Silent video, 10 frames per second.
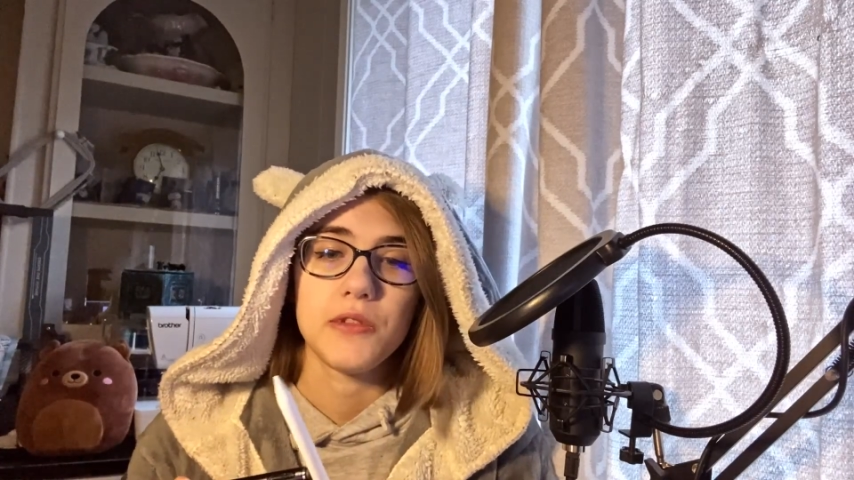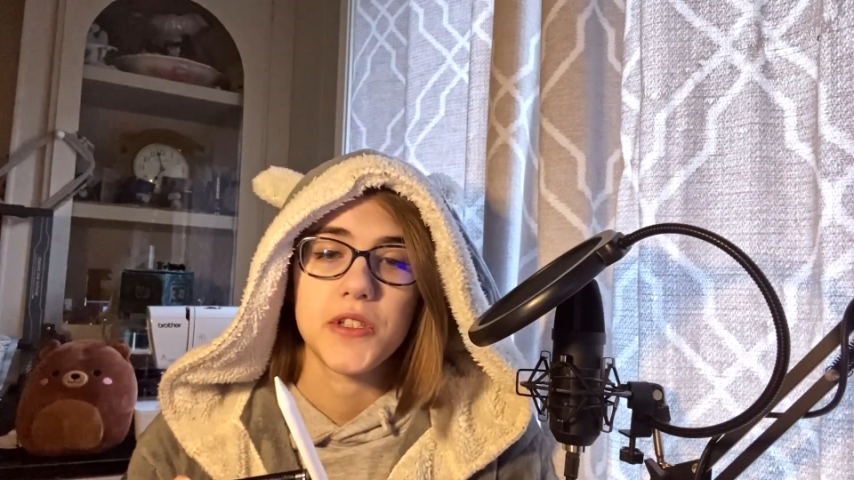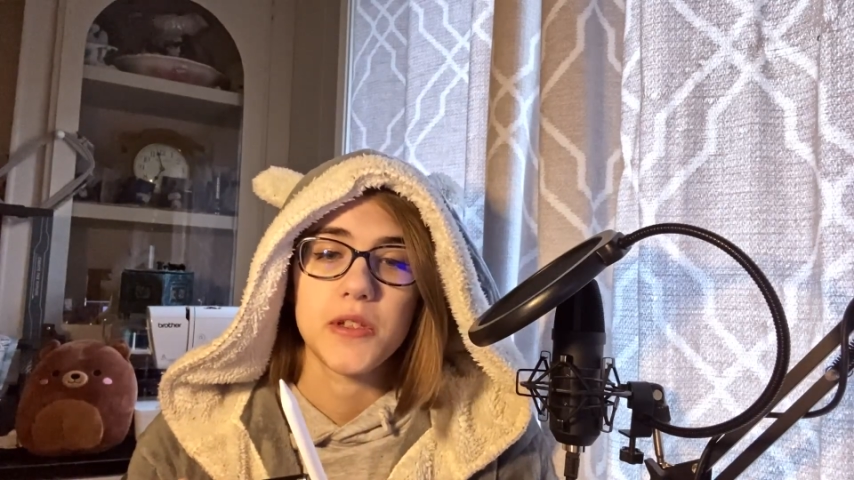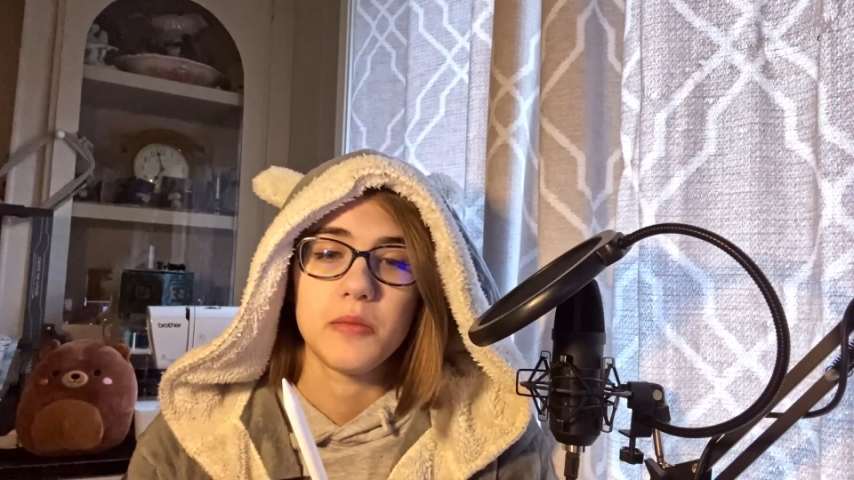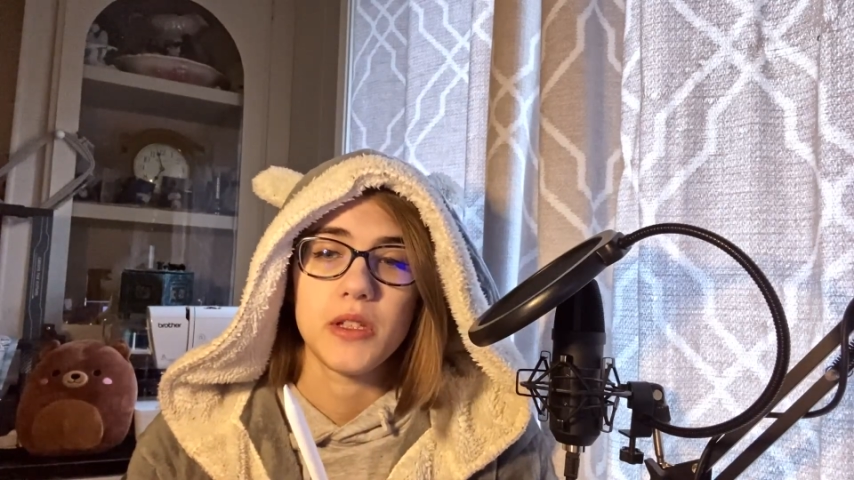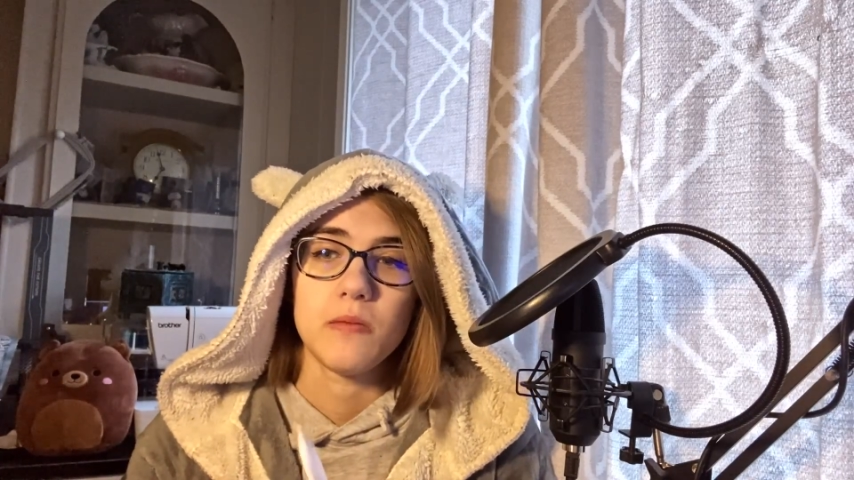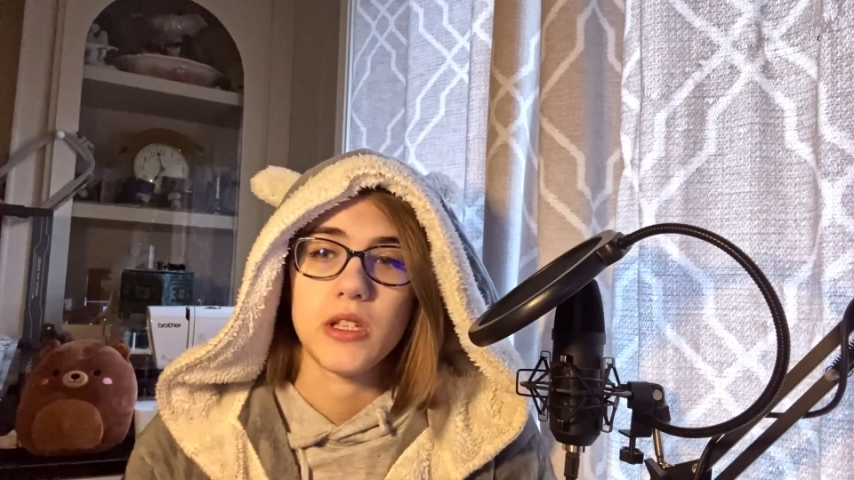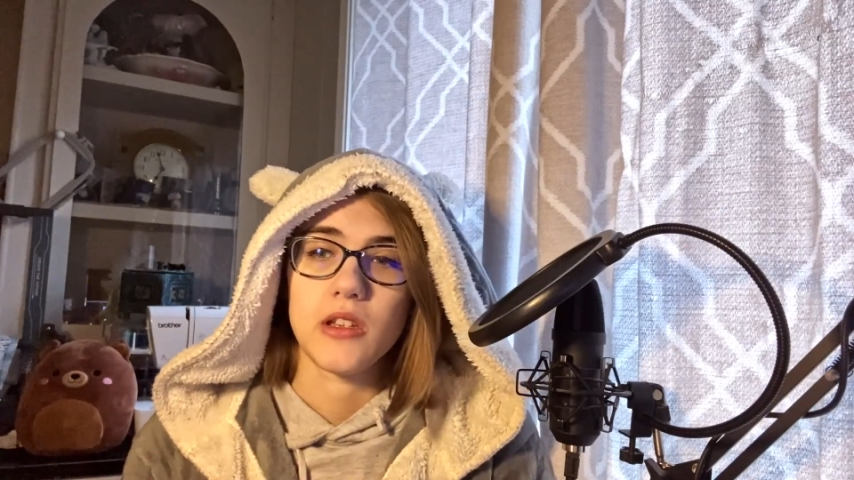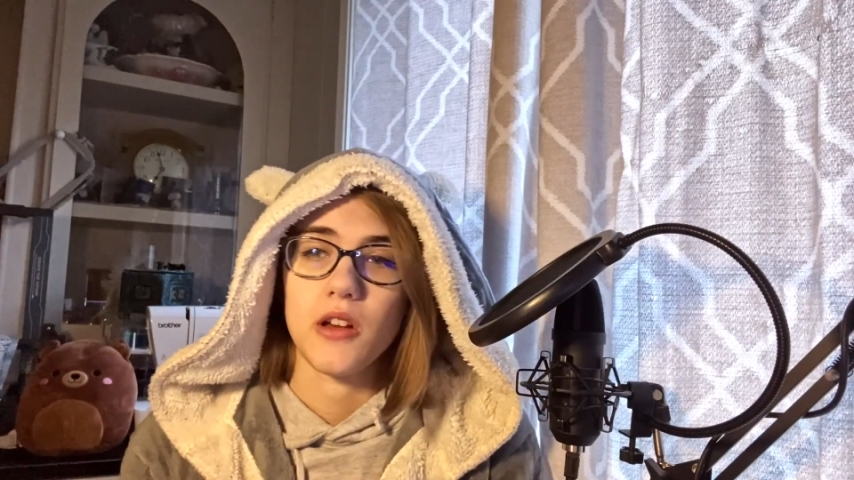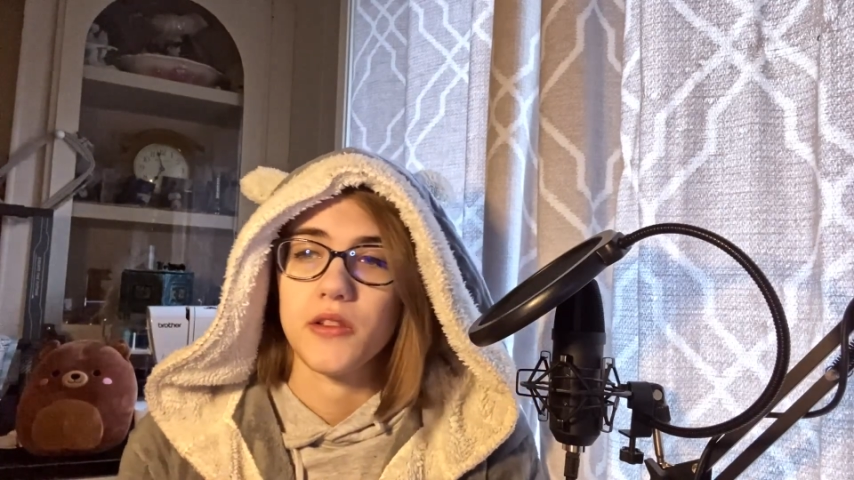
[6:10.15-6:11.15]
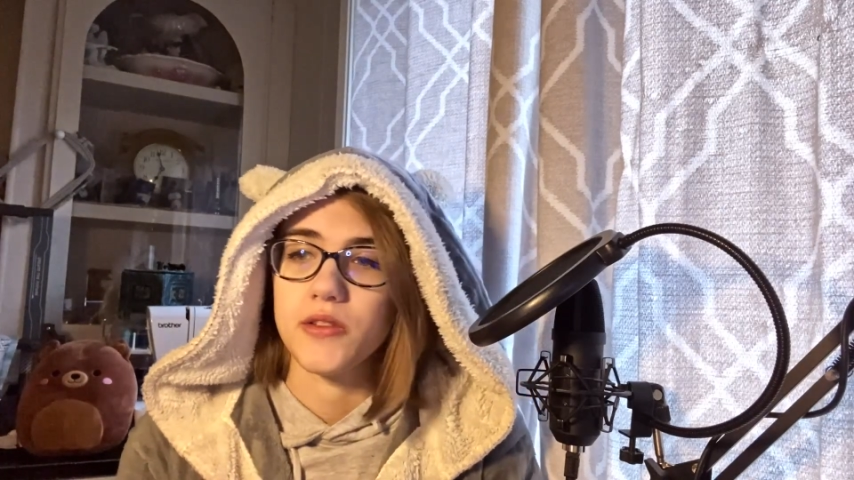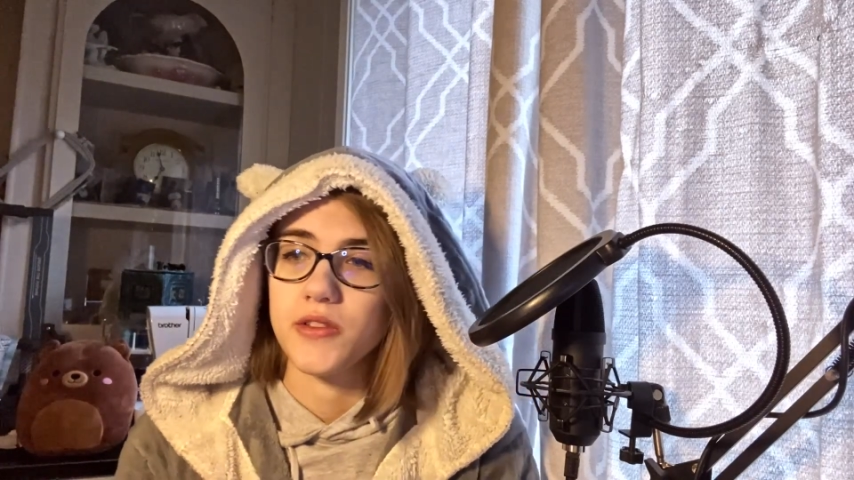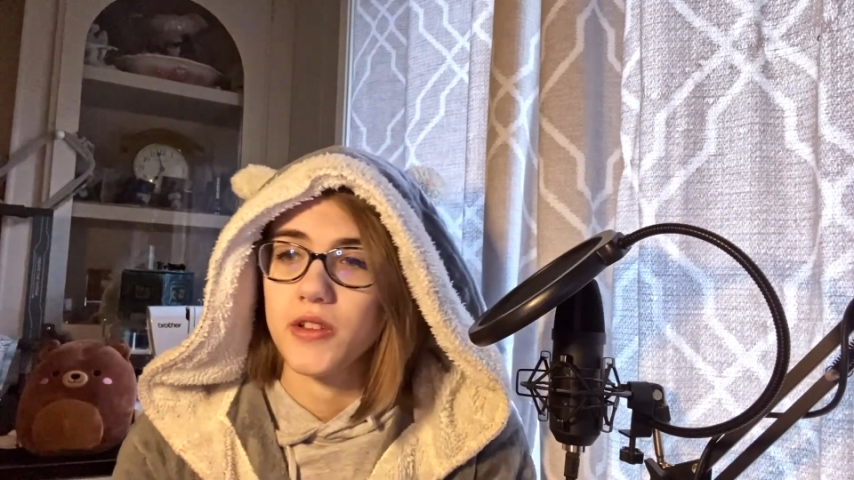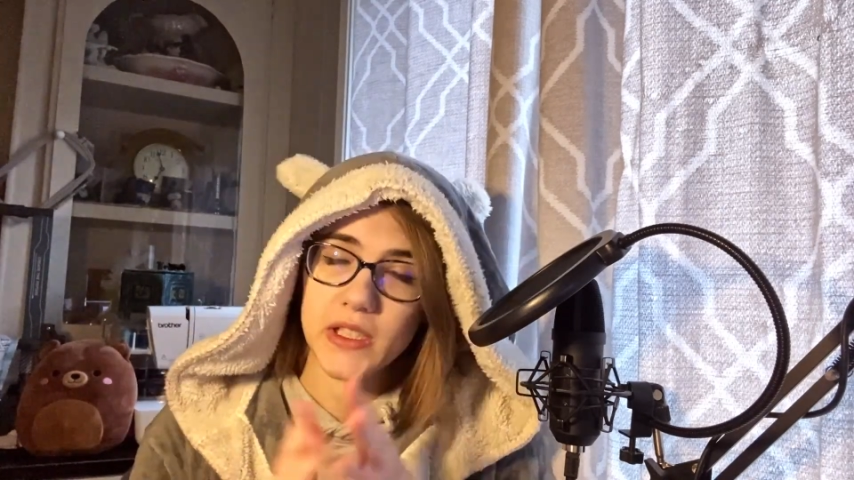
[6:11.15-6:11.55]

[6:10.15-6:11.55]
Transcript: was simply because